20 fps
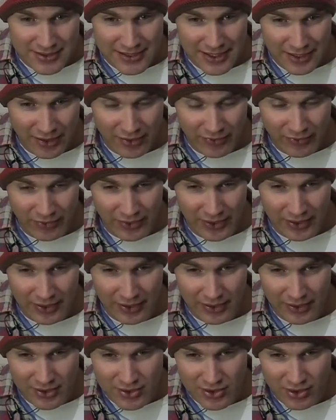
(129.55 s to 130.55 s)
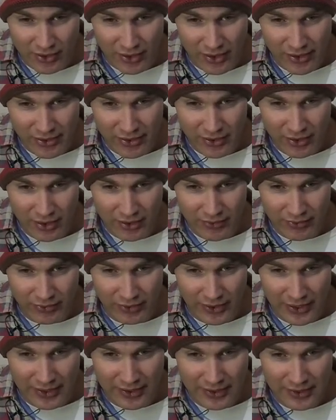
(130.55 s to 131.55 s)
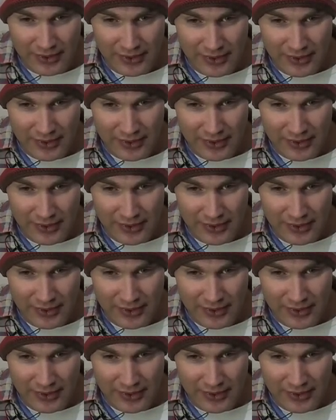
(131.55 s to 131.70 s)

second finger and it's on the third fret